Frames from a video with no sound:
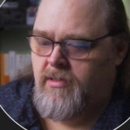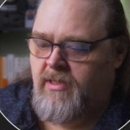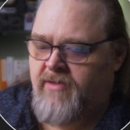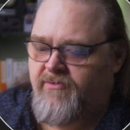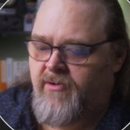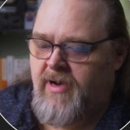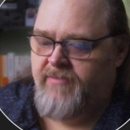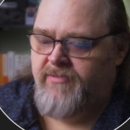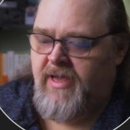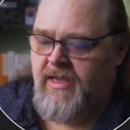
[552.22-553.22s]
Leave our
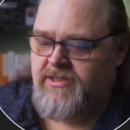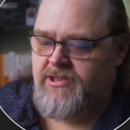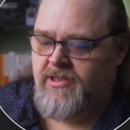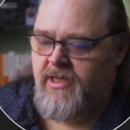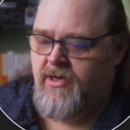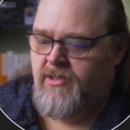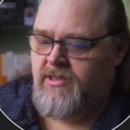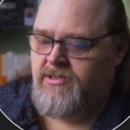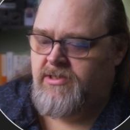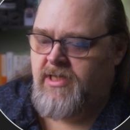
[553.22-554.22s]
navigation there, and
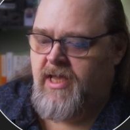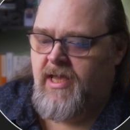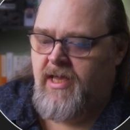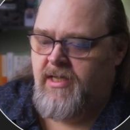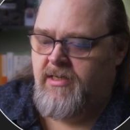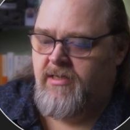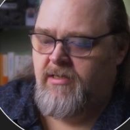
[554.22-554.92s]
let's just add,